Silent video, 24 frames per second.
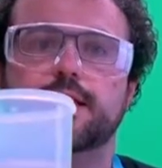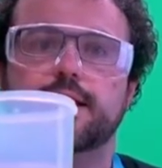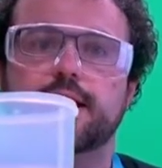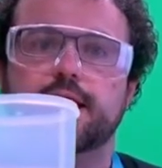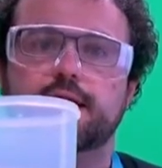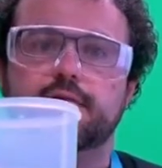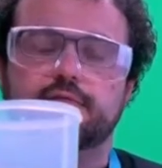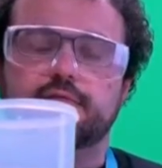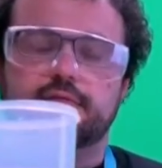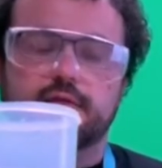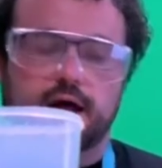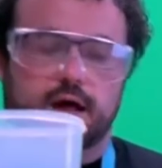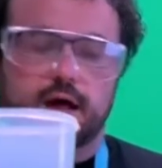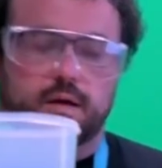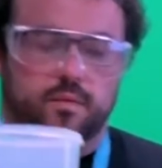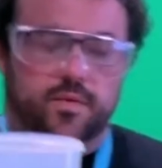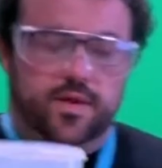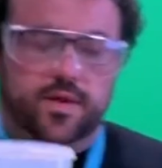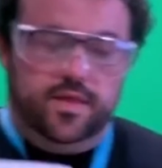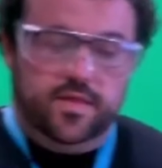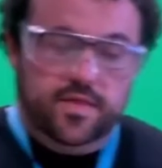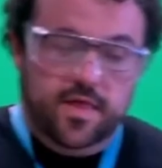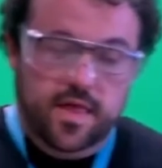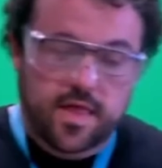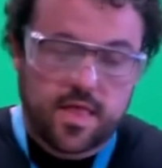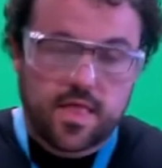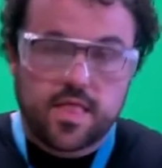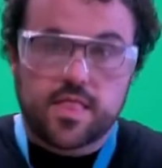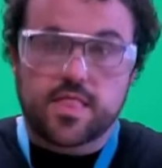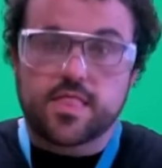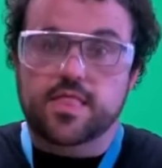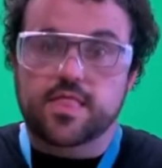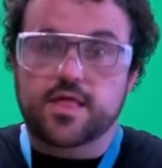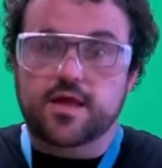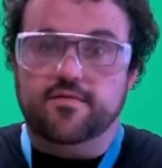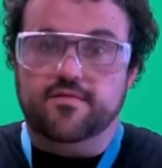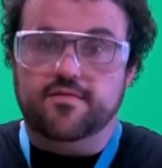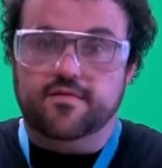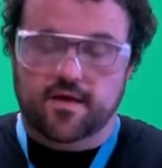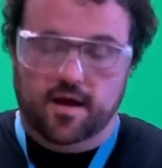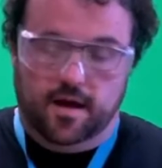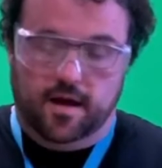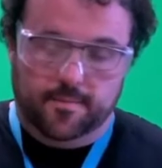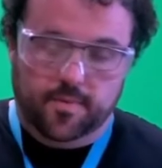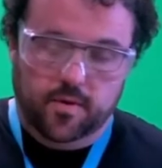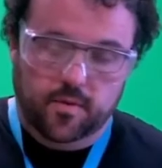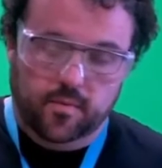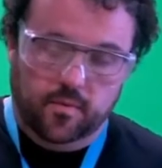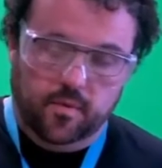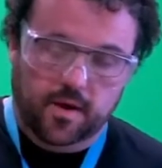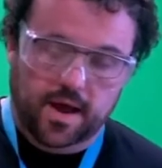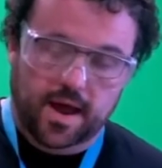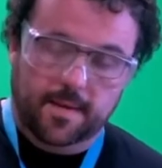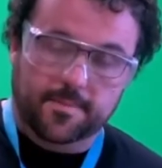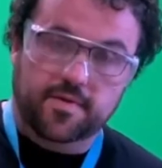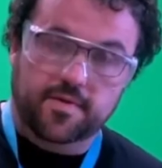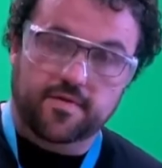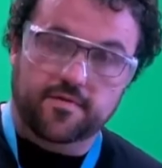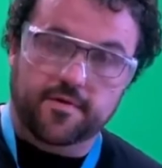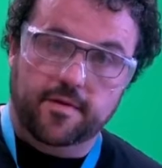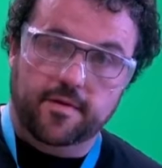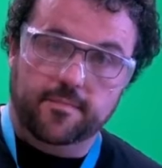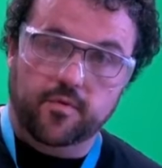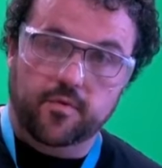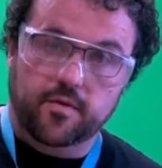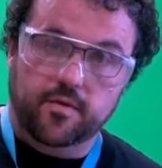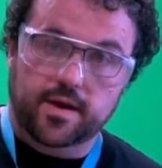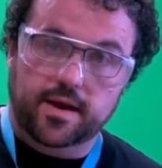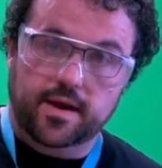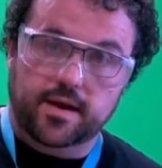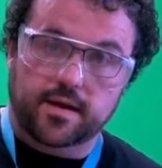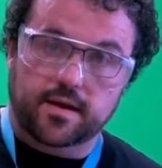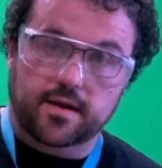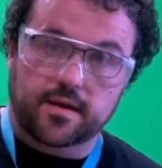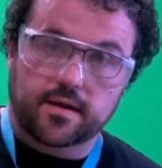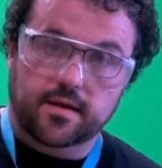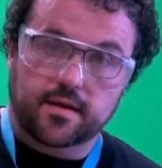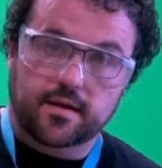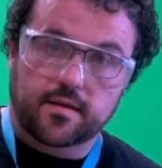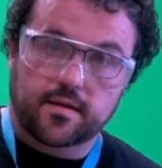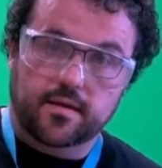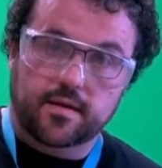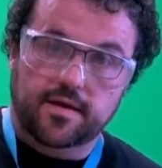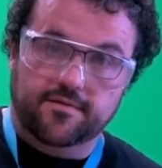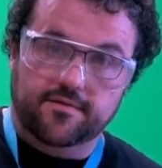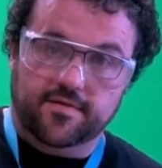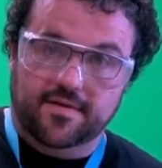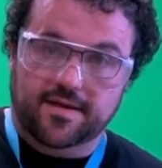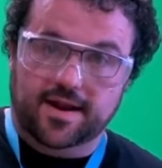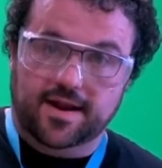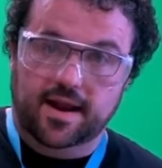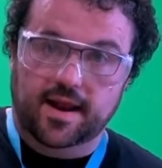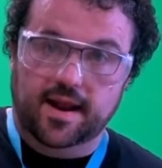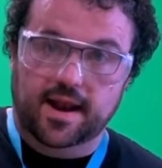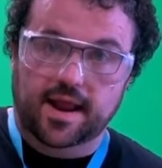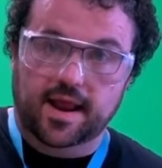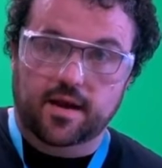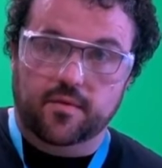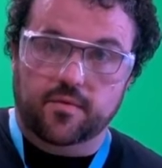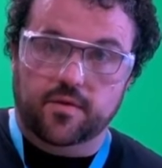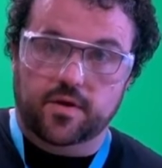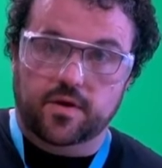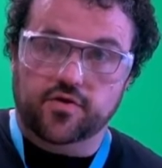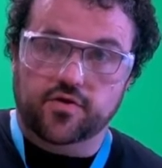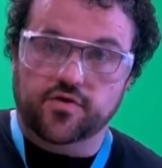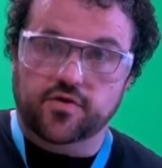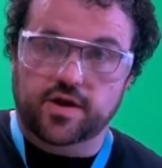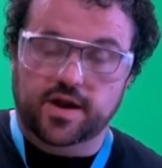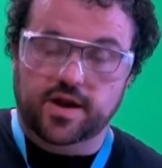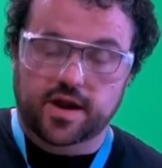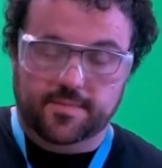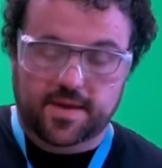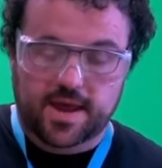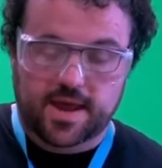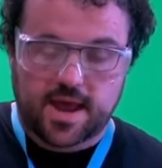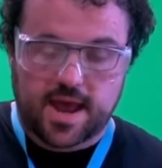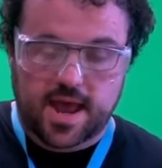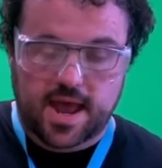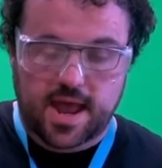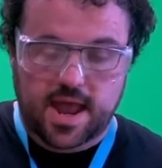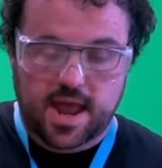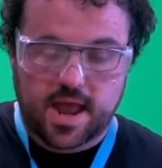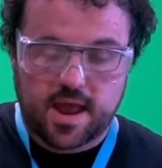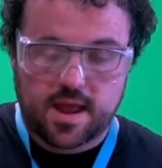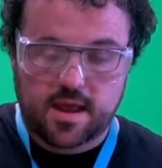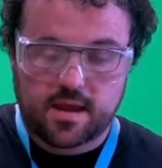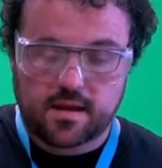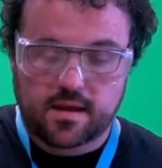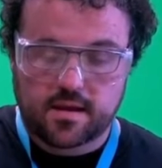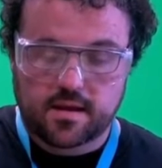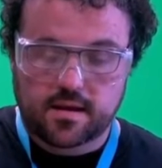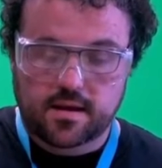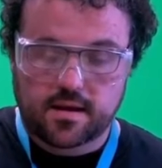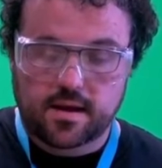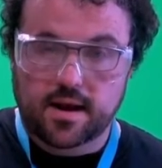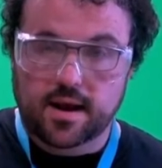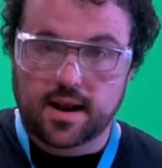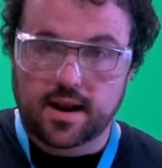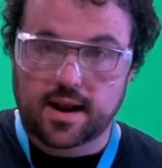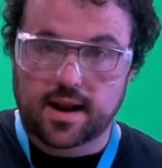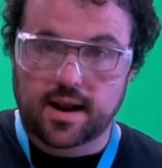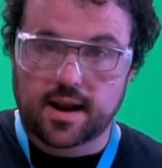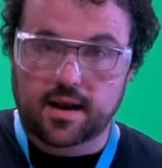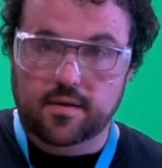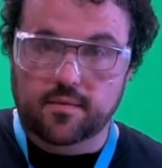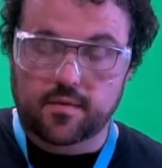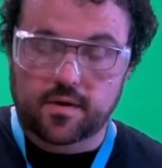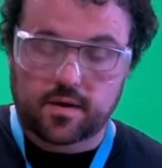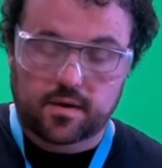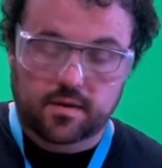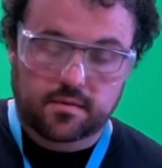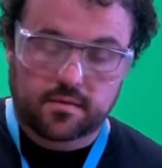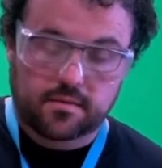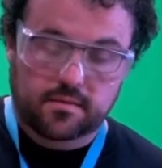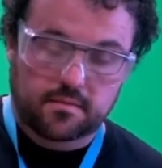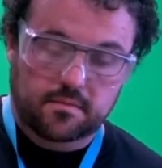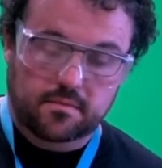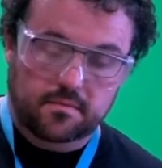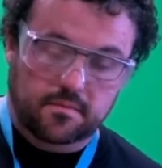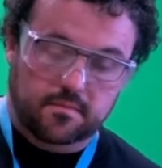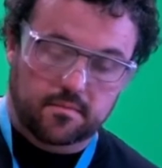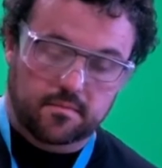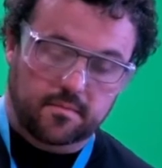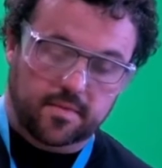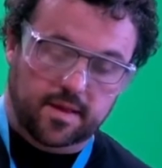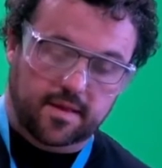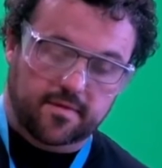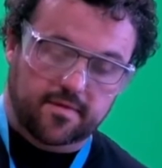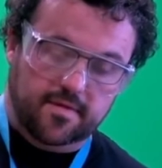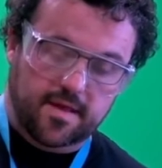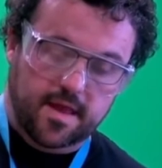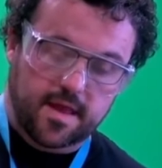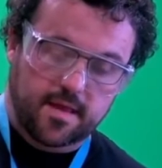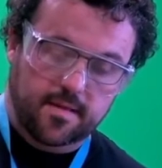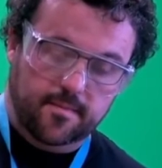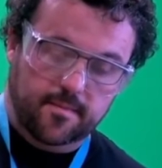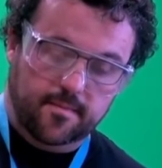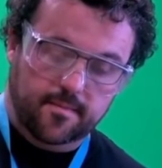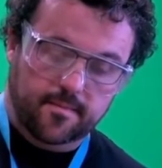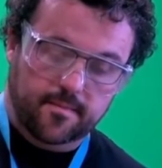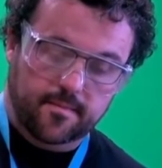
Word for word: Let's start with this cup. What happens if I pour it in? If it's a clear liquid, shouldn't it be a clear liquid? Let's see.